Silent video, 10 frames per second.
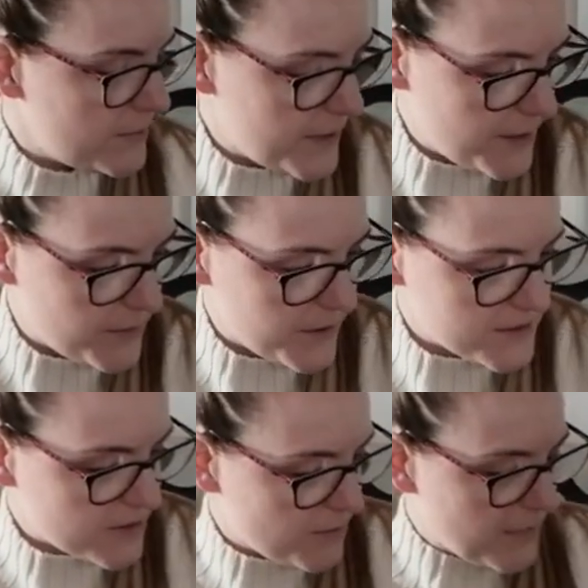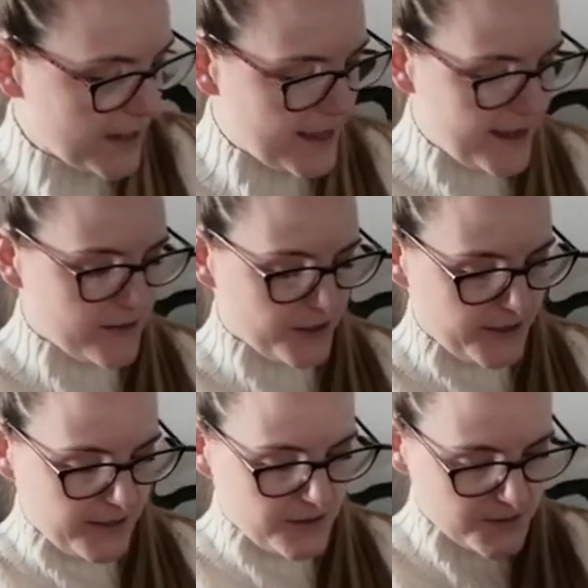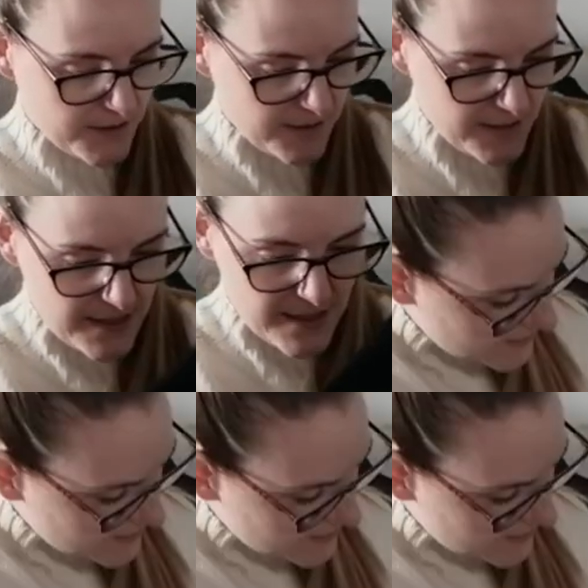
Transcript: Maybe it's got my hair on it now as well.